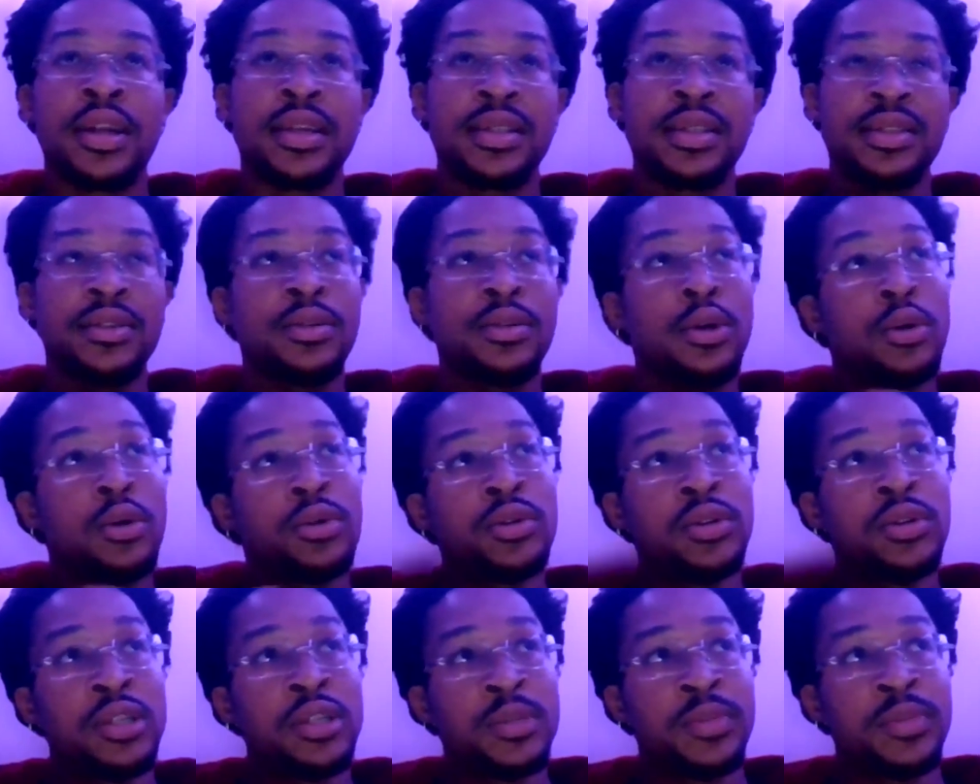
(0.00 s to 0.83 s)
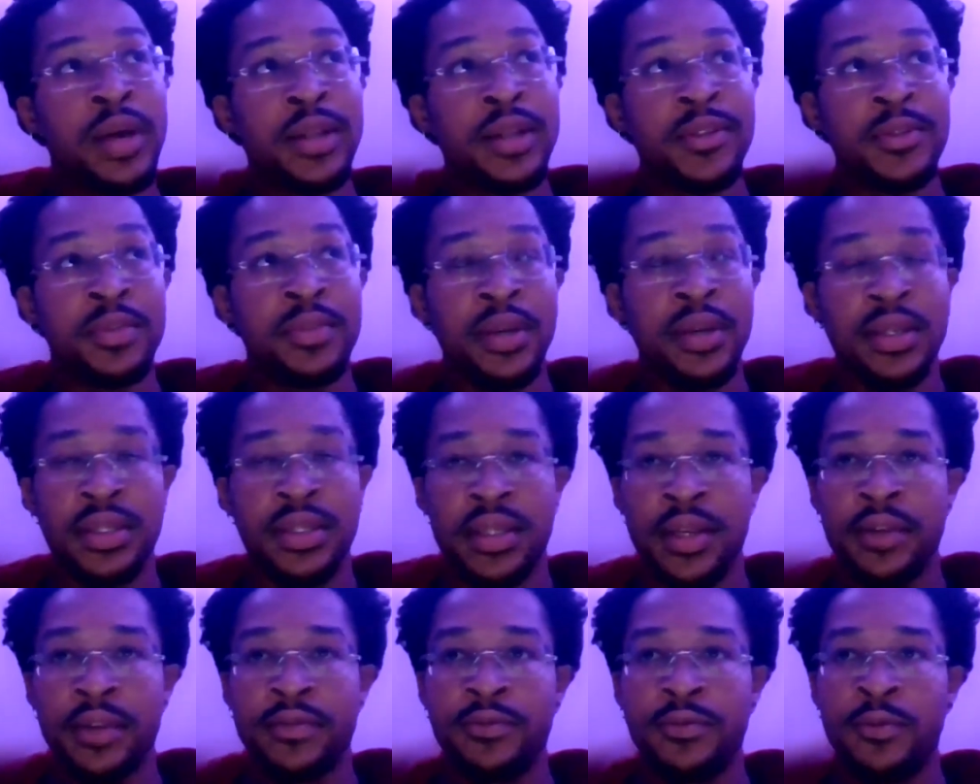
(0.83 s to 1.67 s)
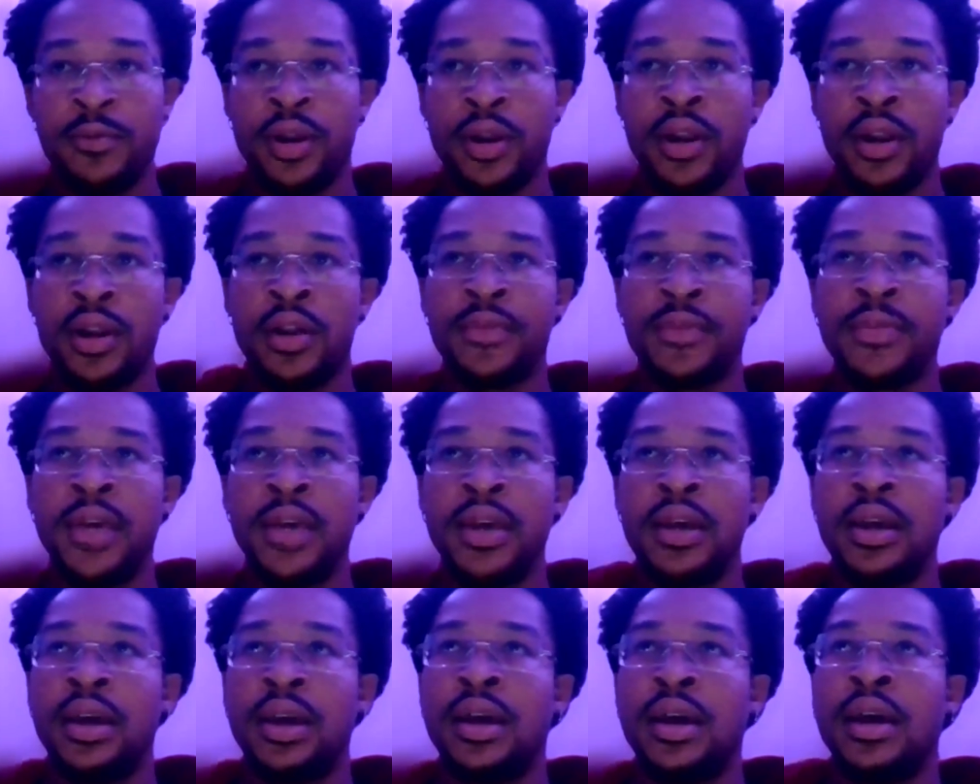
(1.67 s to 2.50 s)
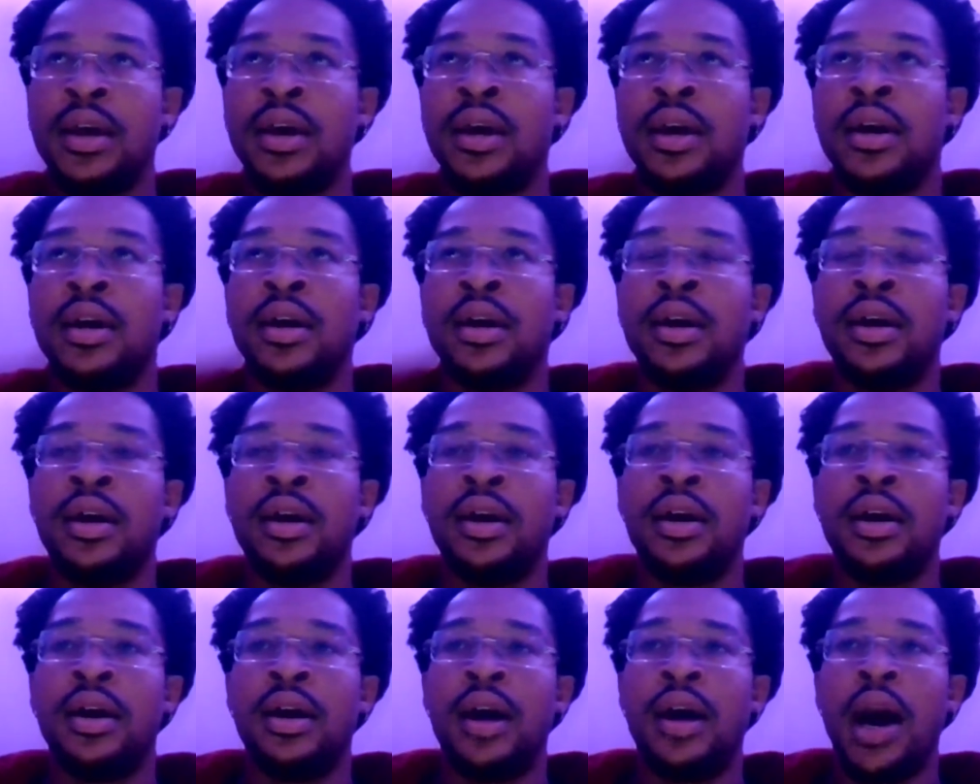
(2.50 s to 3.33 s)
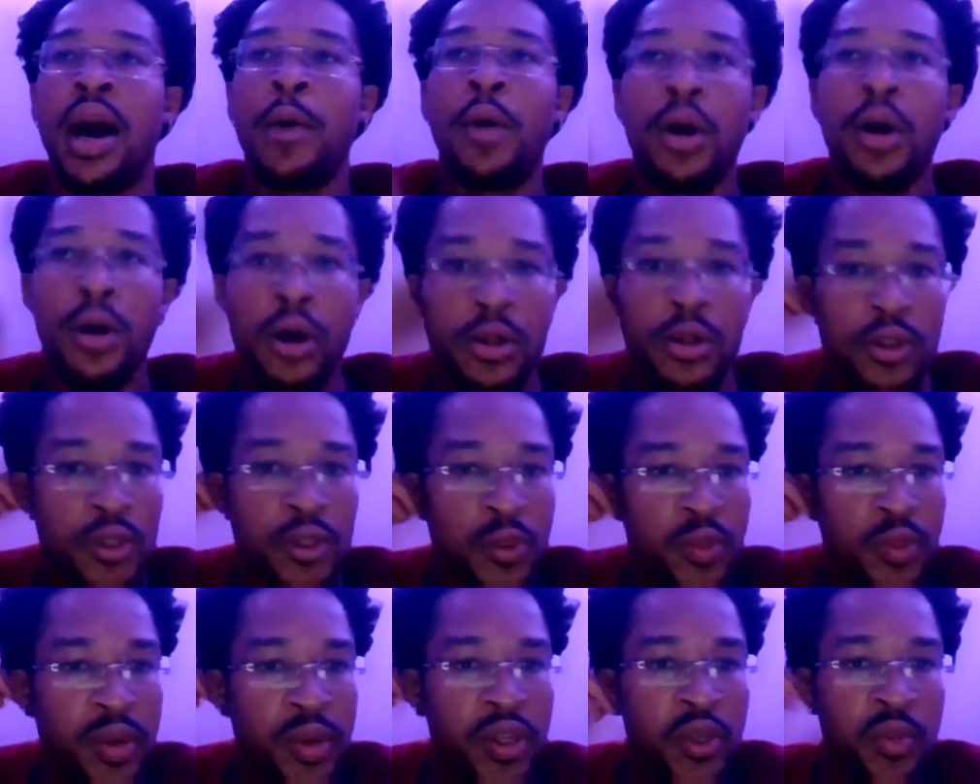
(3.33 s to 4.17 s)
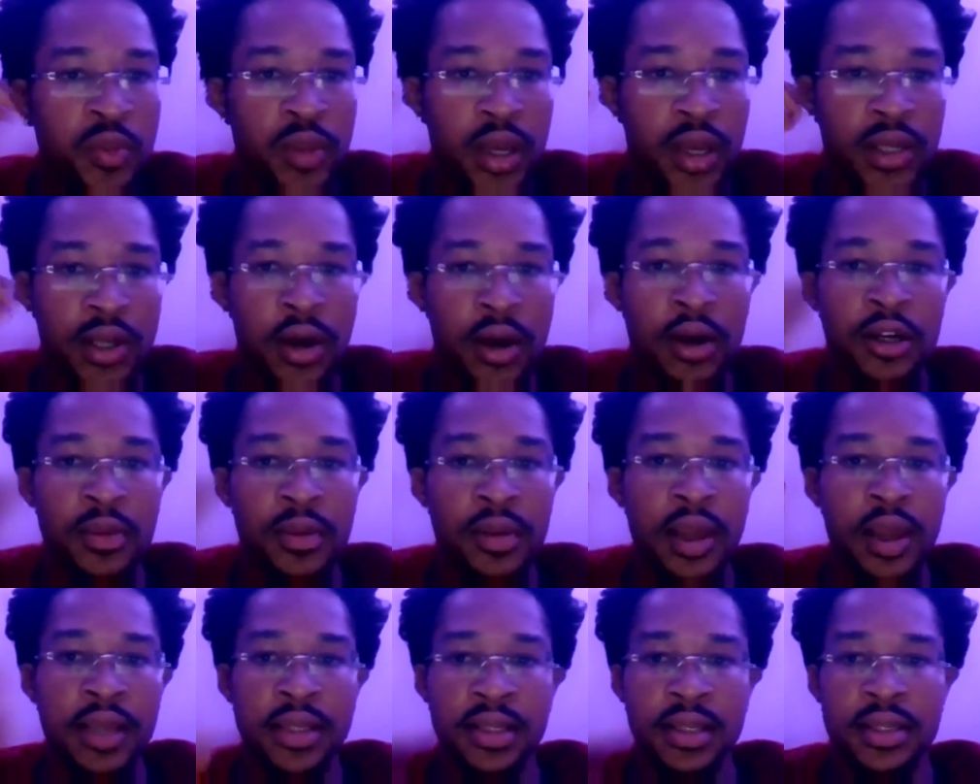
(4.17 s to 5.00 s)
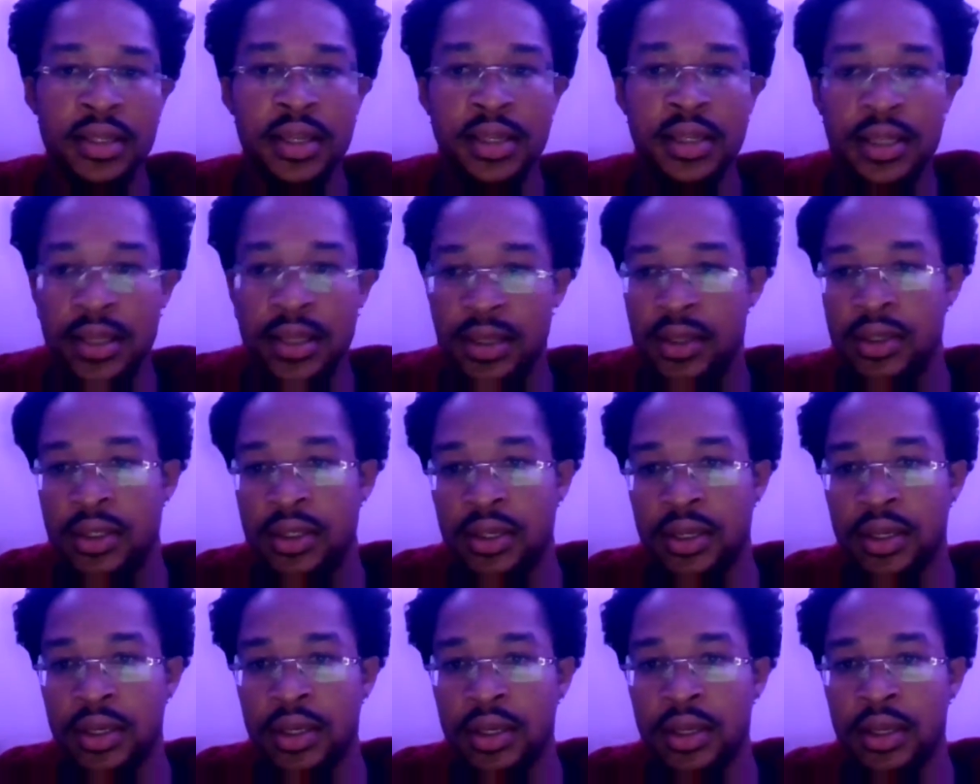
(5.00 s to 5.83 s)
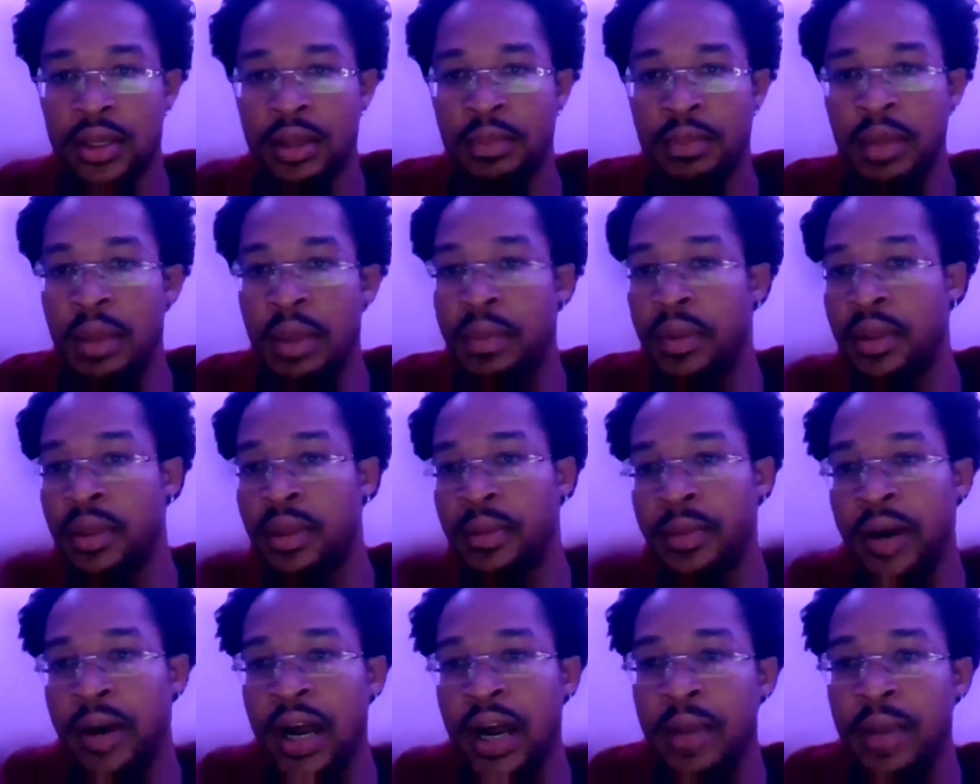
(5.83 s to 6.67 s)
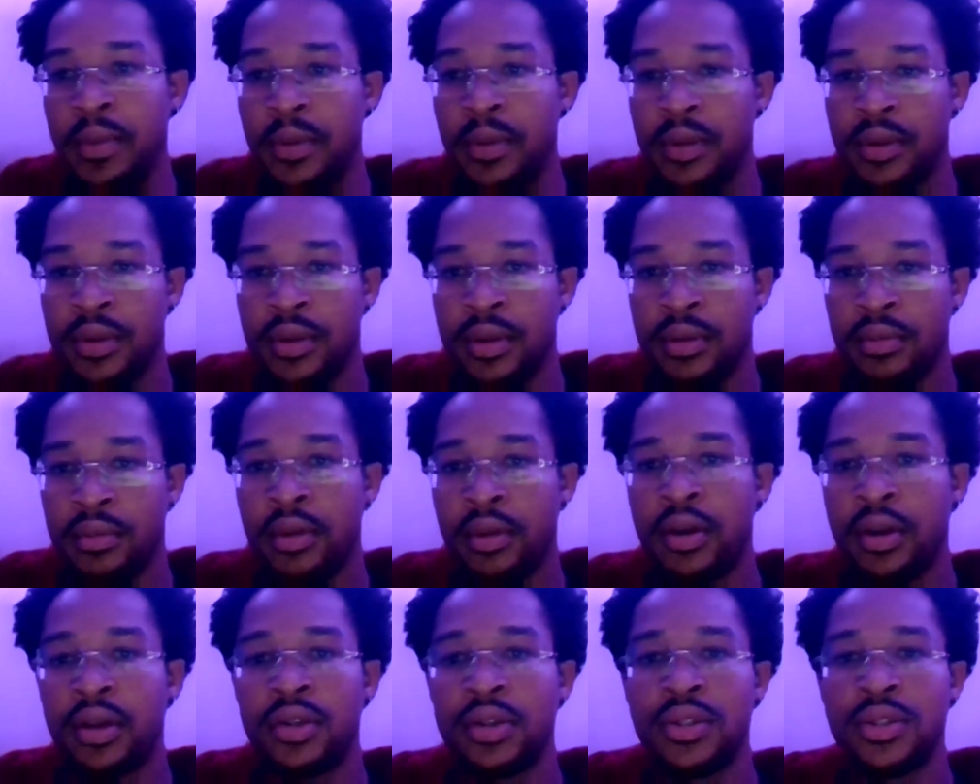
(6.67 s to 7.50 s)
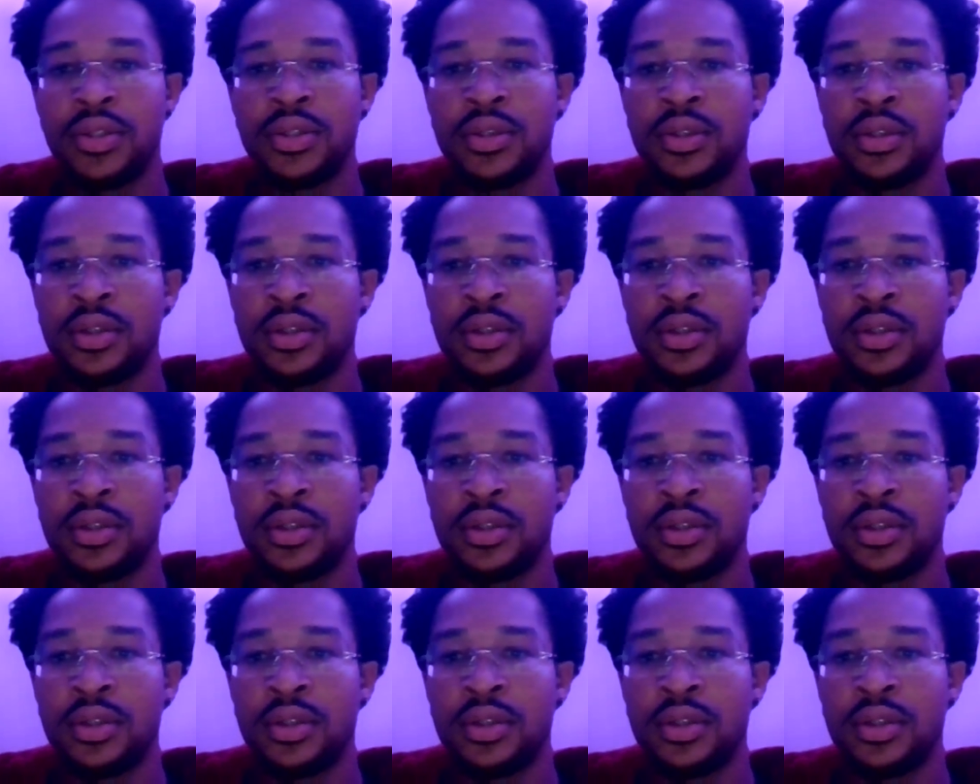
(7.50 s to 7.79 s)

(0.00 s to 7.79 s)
I still go through this battle myself, where I want God to speak to me as audibly as he did to the people in the Bible, because